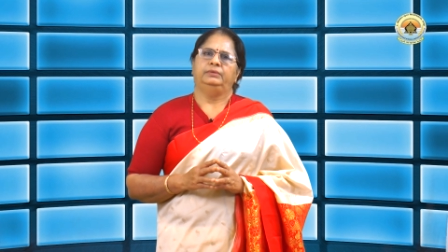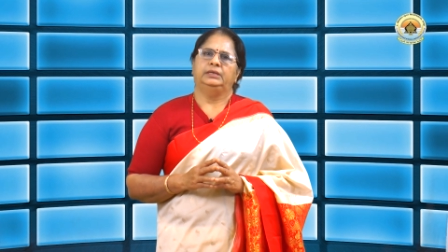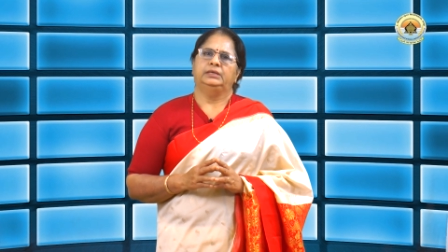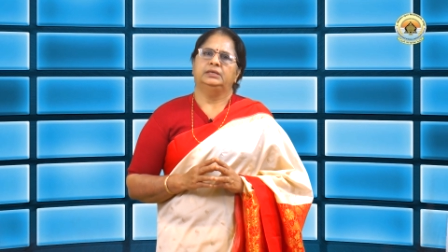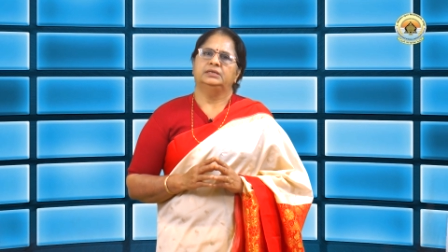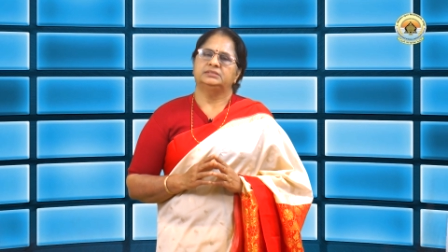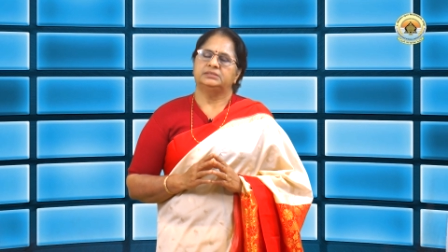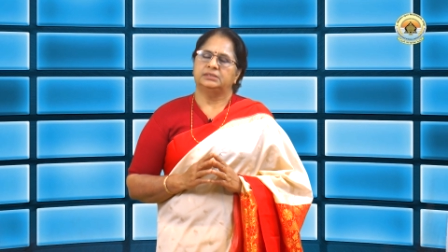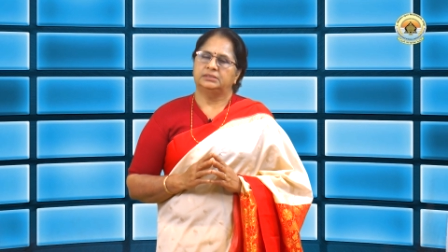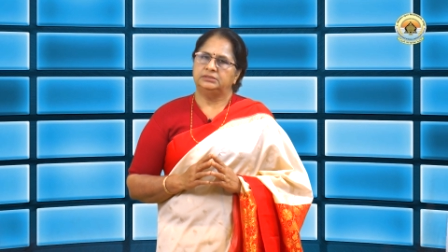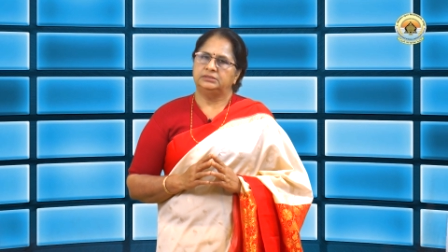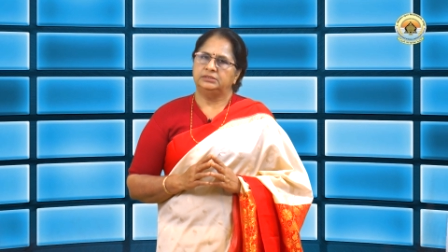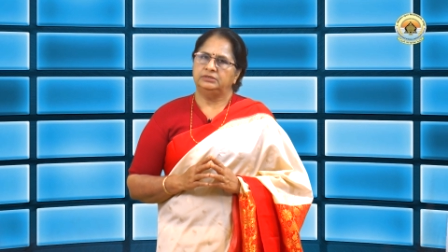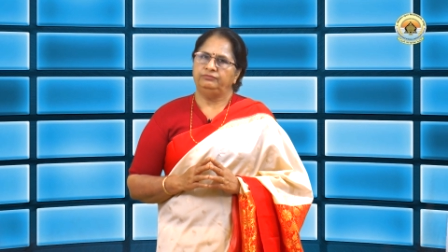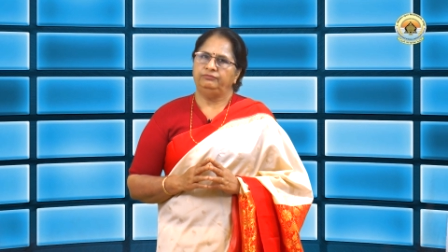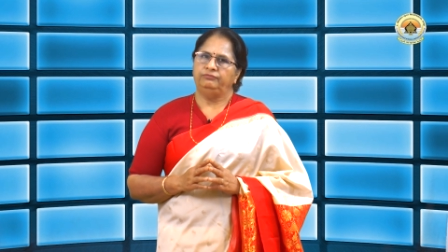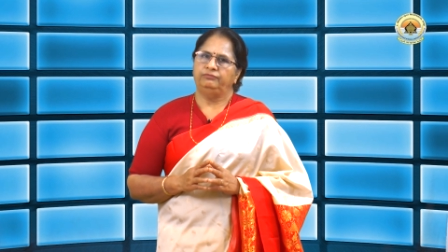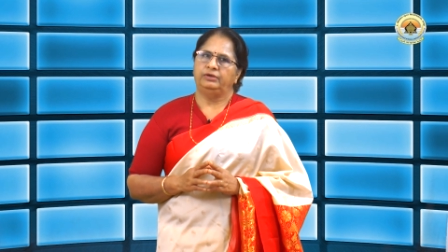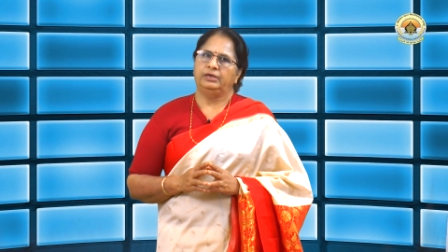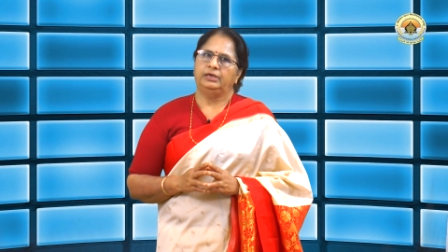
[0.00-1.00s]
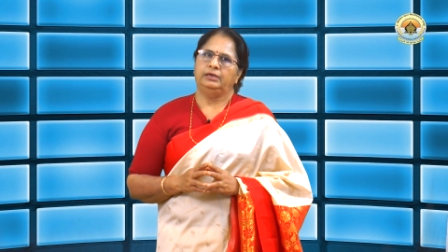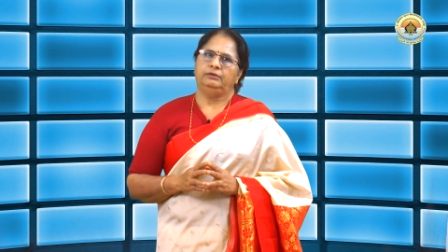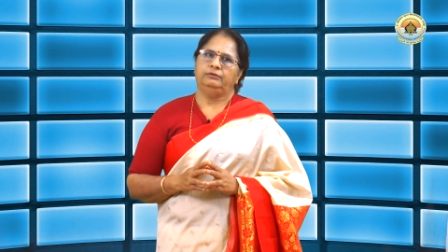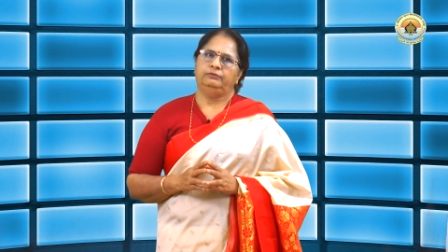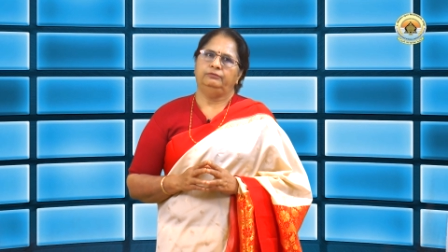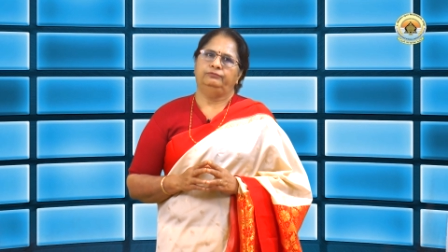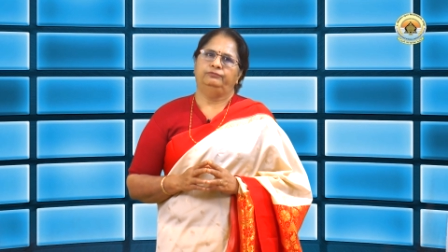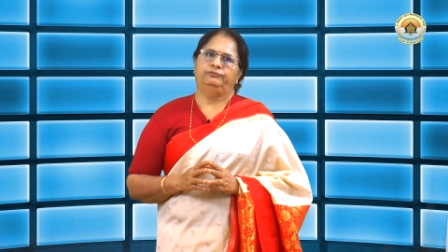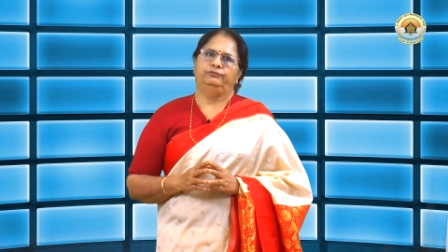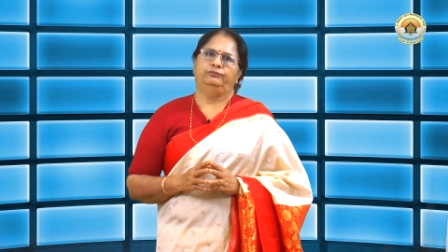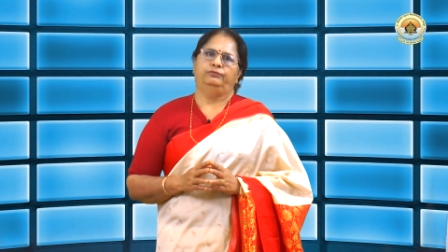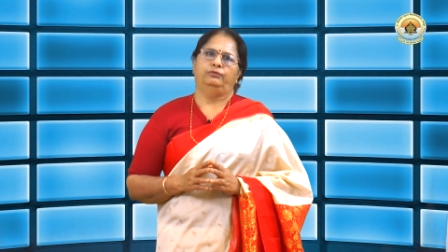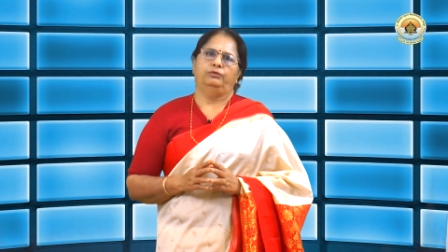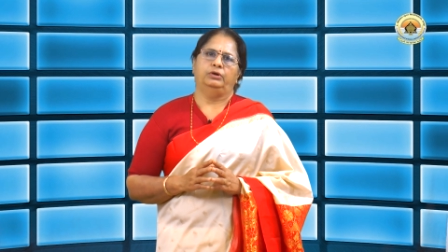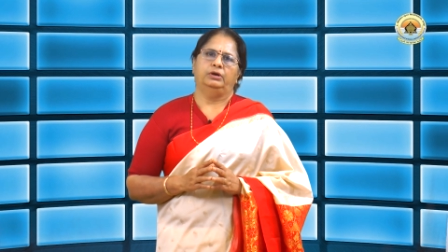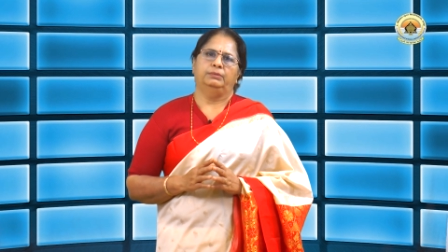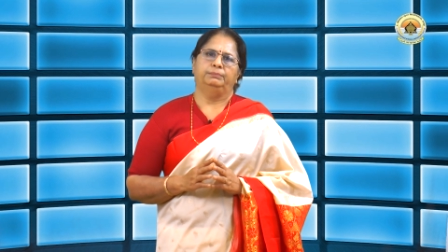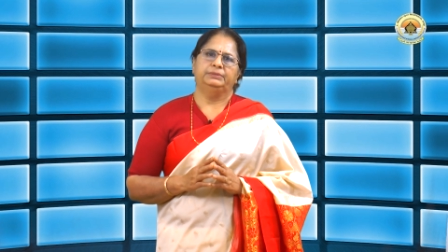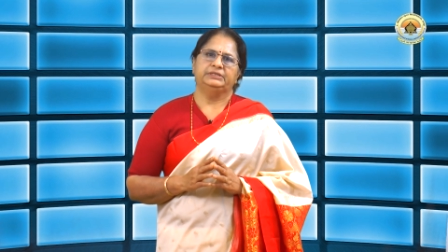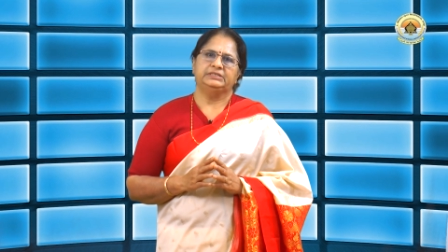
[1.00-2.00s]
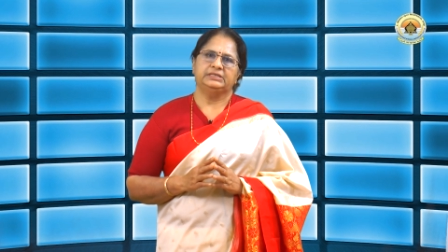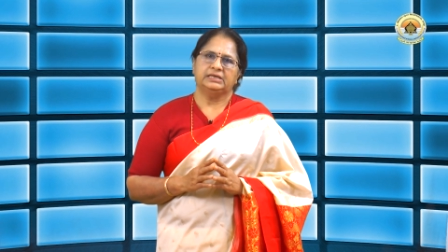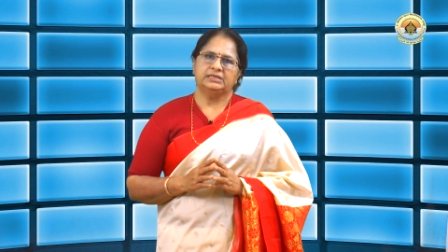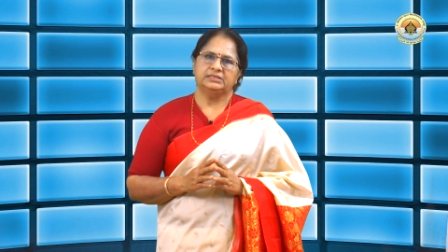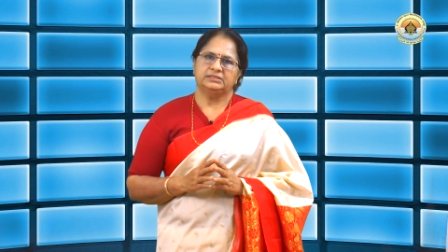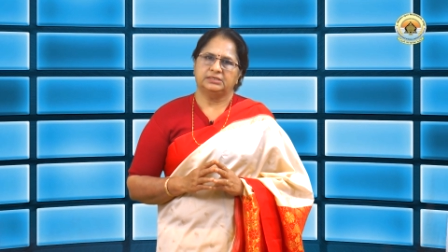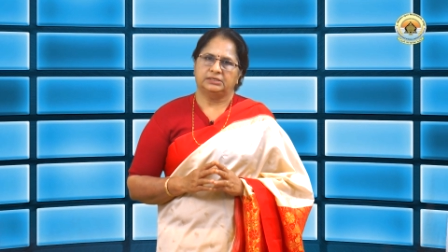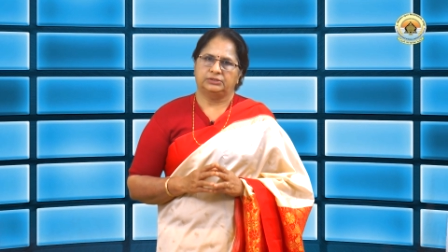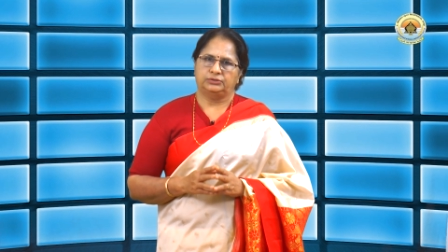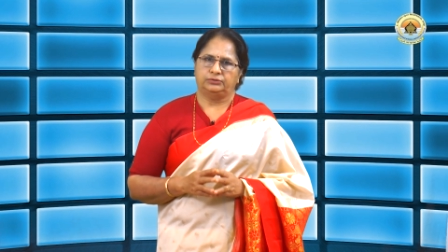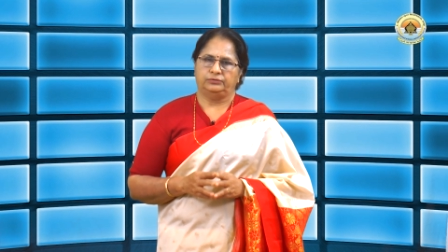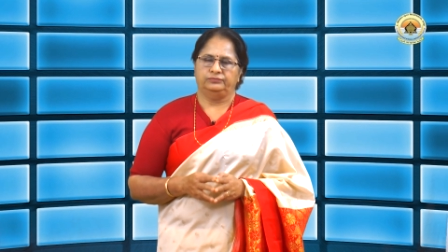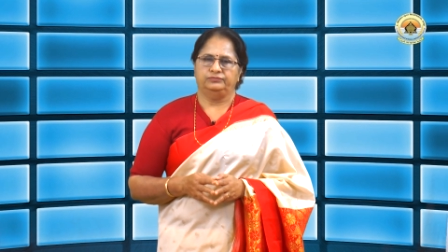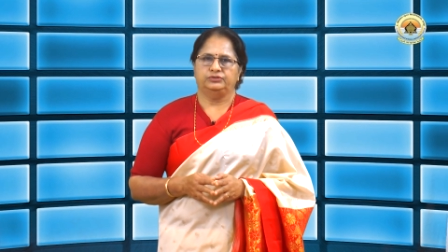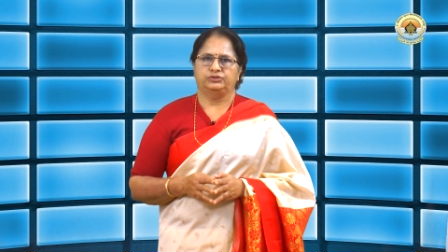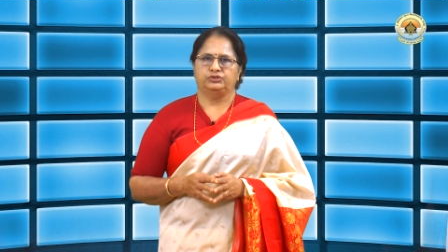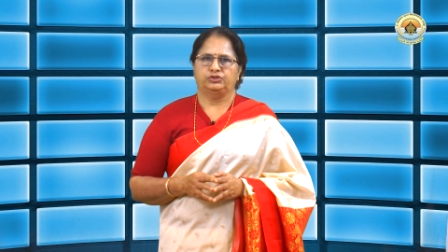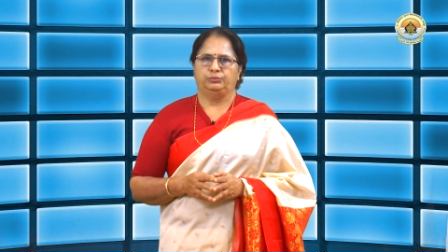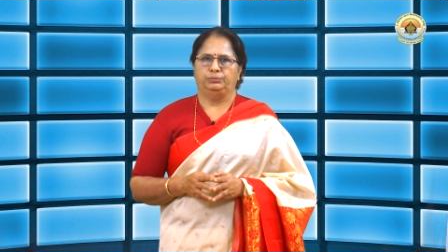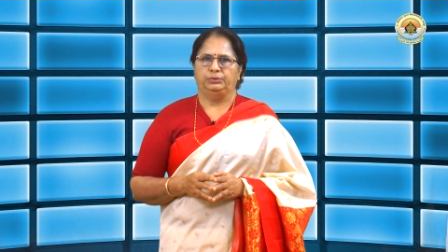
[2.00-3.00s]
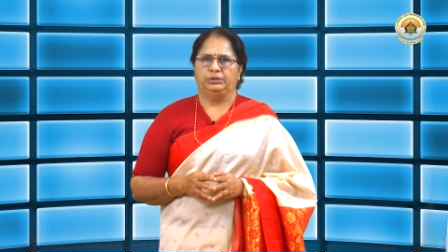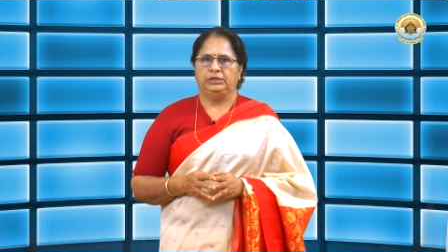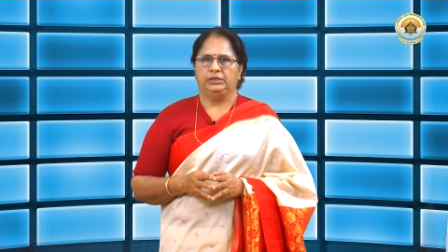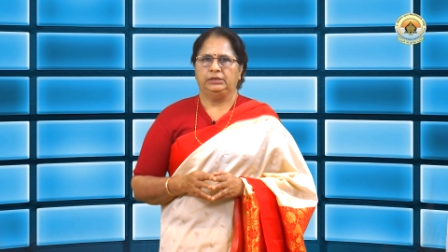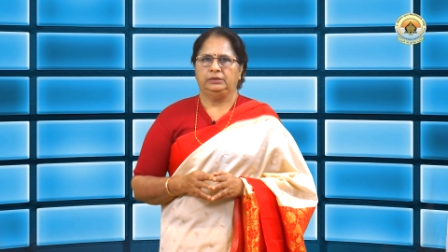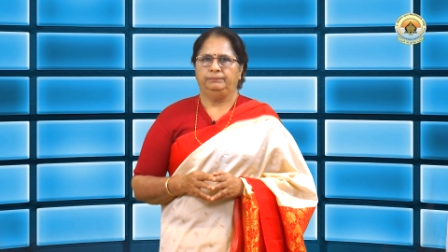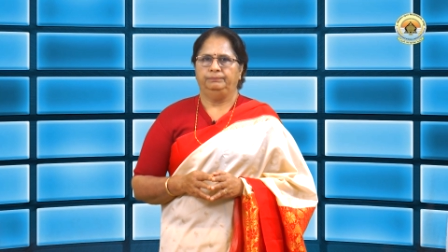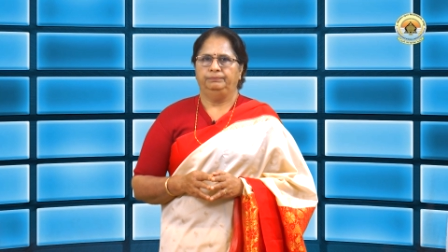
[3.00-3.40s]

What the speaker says: in a certain way for a particular set of stimuli,